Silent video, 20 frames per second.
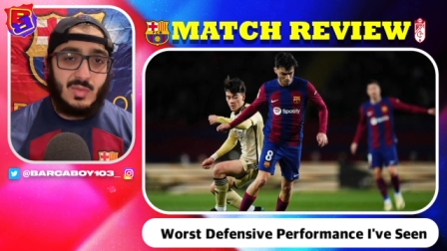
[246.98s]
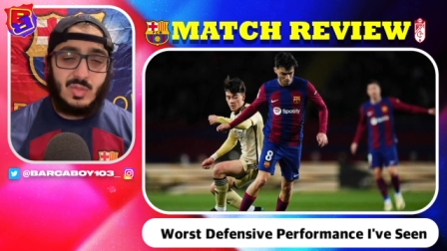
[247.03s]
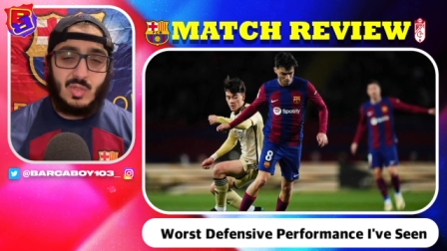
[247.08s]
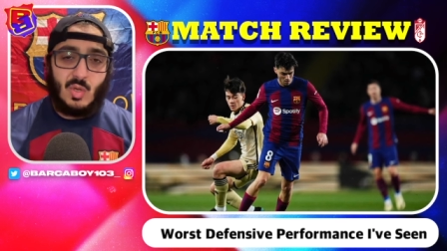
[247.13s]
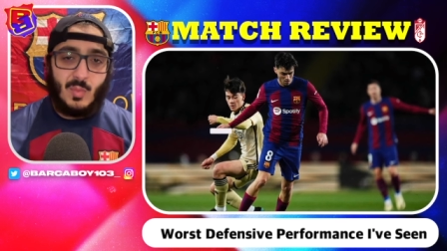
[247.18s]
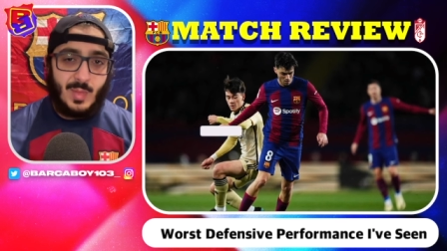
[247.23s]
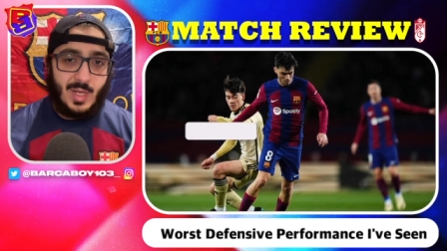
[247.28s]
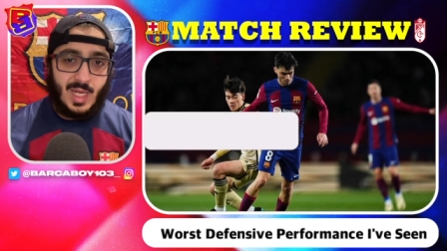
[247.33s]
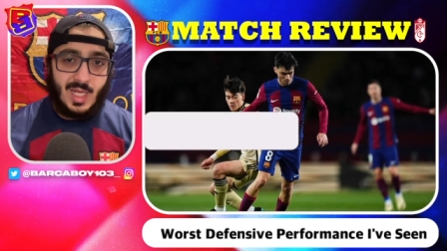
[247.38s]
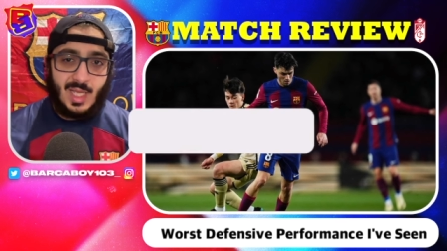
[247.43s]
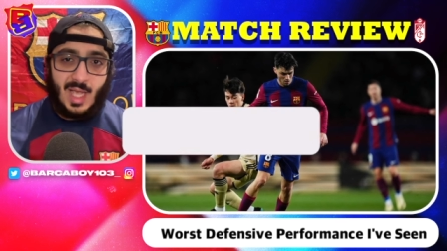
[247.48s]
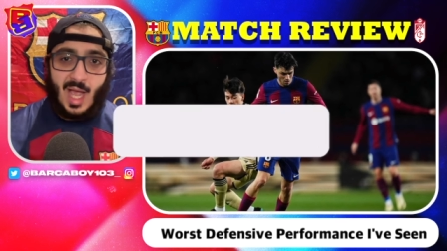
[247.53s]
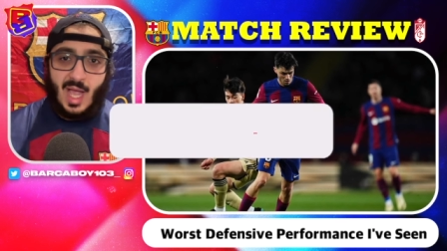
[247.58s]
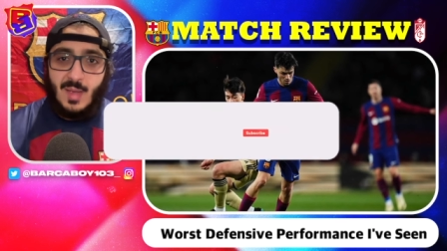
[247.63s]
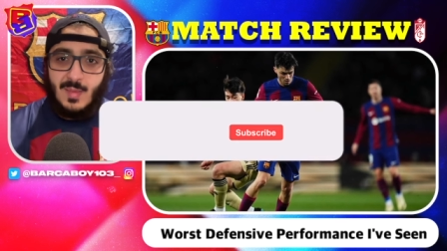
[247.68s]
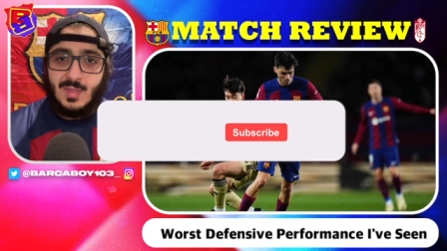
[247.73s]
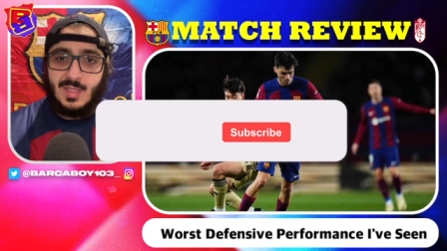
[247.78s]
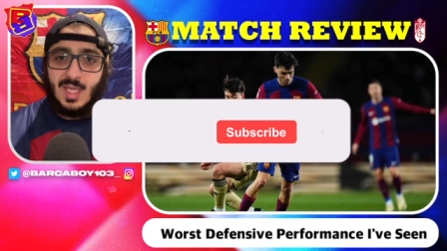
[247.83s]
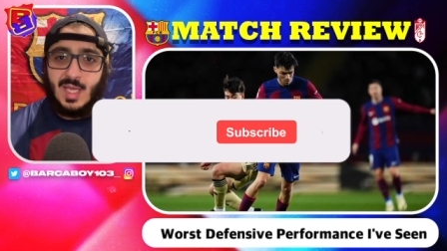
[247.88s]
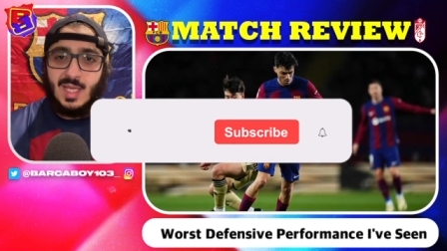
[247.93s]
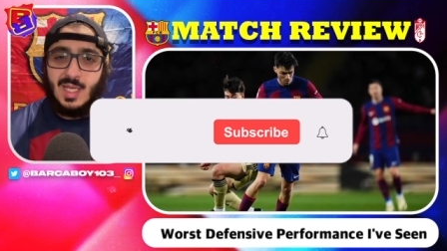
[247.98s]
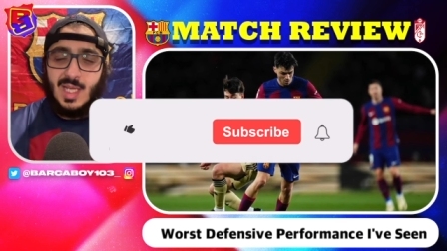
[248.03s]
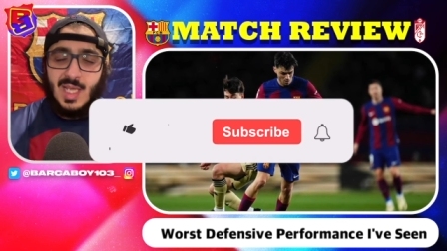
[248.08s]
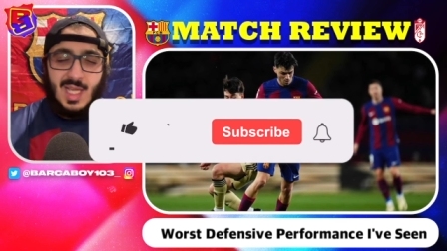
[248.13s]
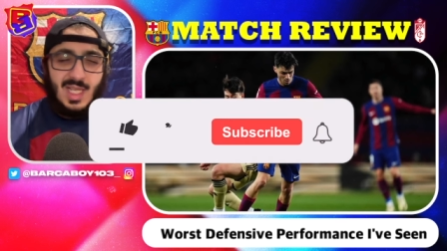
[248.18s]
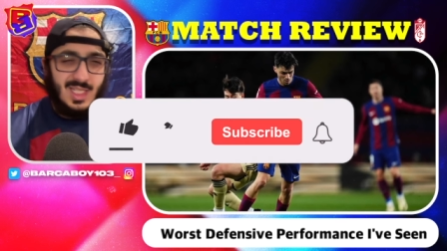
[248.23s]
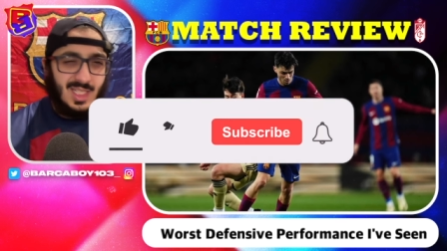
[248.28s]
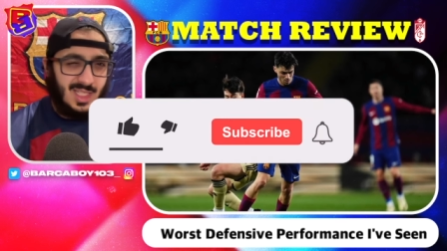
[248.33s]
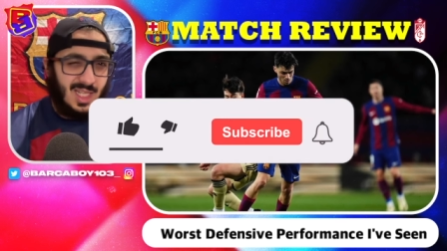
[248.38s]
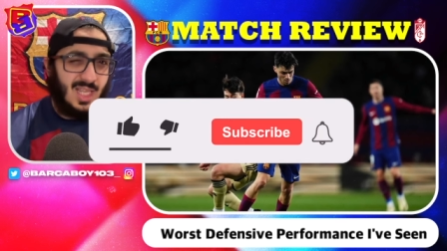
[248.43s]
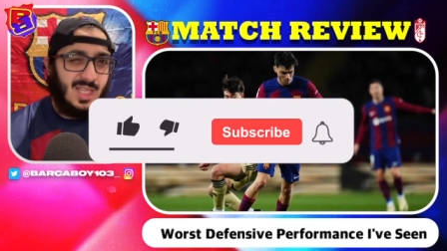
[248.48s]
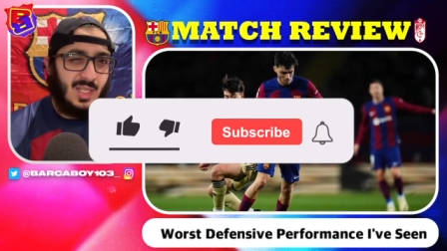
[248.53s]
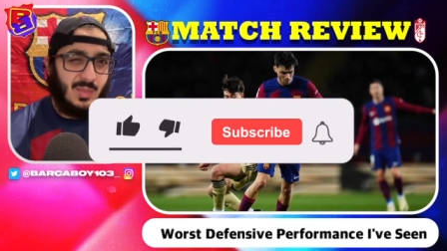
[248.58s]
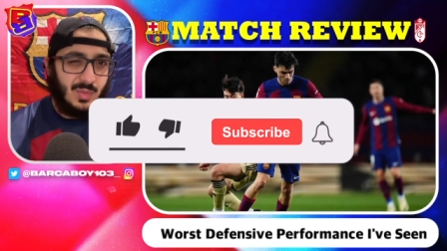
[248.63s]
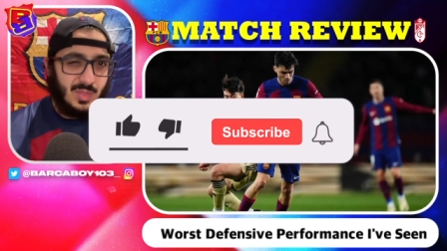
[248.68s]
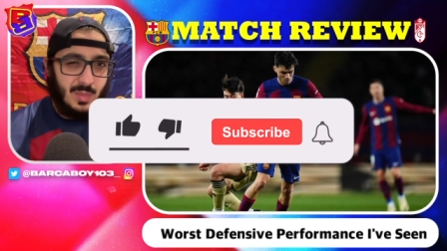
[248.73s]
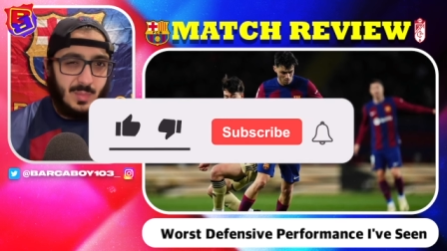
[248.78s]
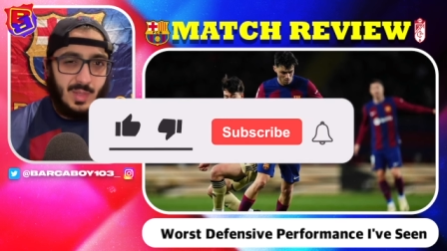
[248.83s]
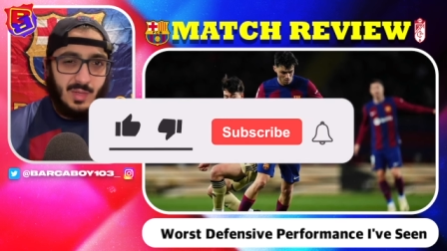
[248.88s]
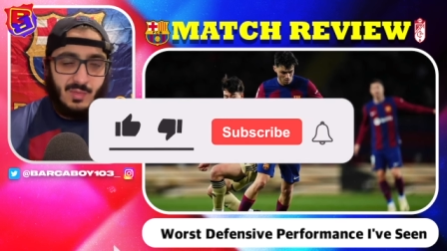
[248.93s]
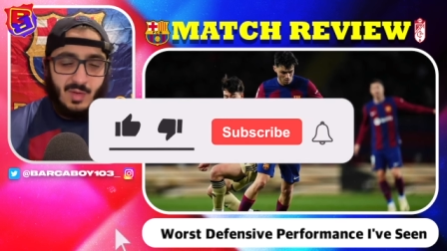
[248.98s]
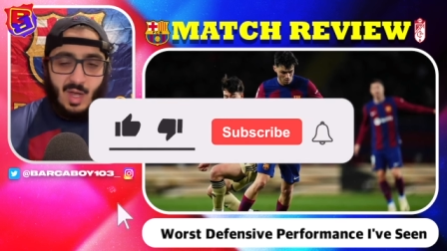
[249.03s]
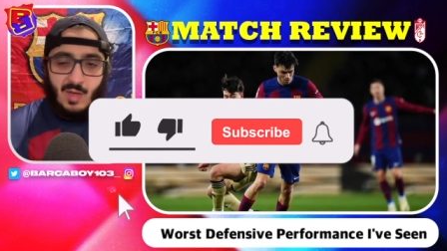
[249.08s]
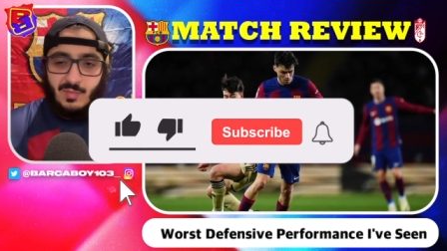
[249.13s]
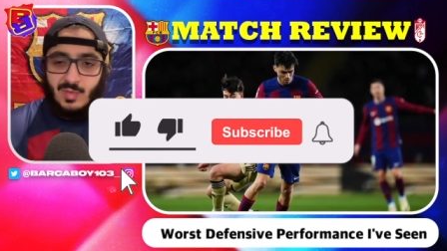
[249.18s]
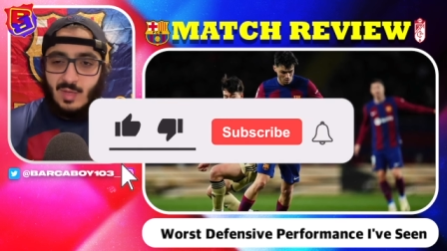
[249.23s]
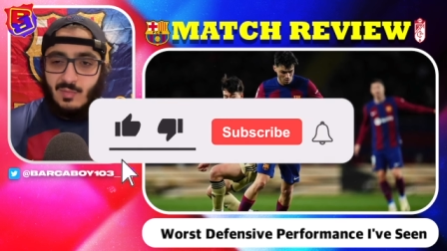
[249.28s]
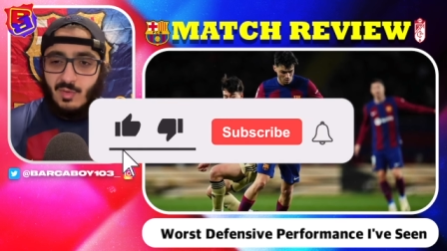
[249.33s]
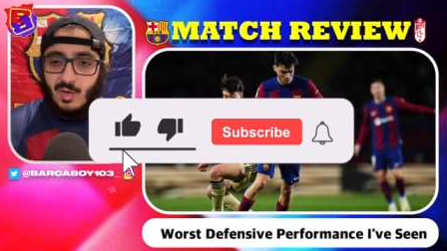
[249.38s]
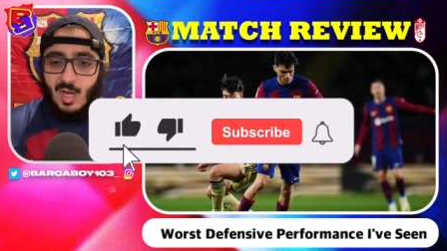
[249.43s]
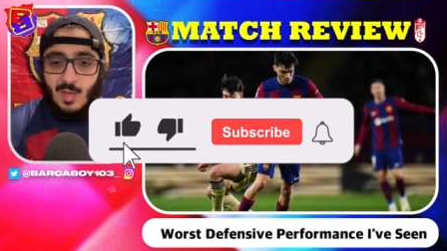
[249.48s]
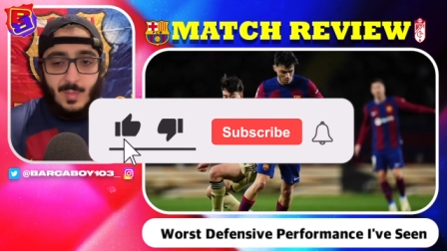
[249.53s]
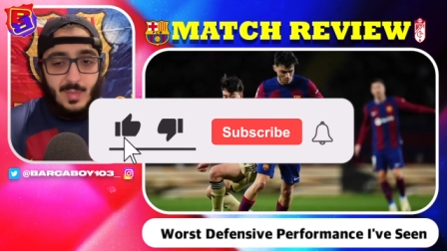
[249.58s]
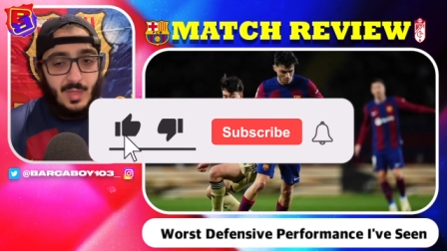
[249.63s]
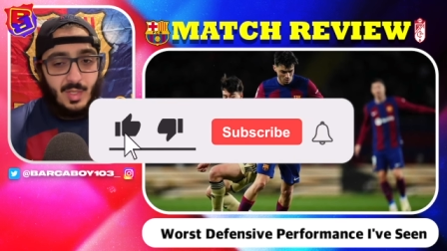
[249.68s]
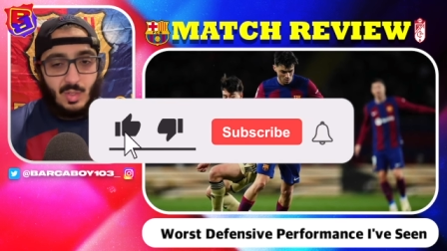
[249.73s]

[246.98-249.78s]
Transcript: so many times, and today I think was a bit of an off day for him.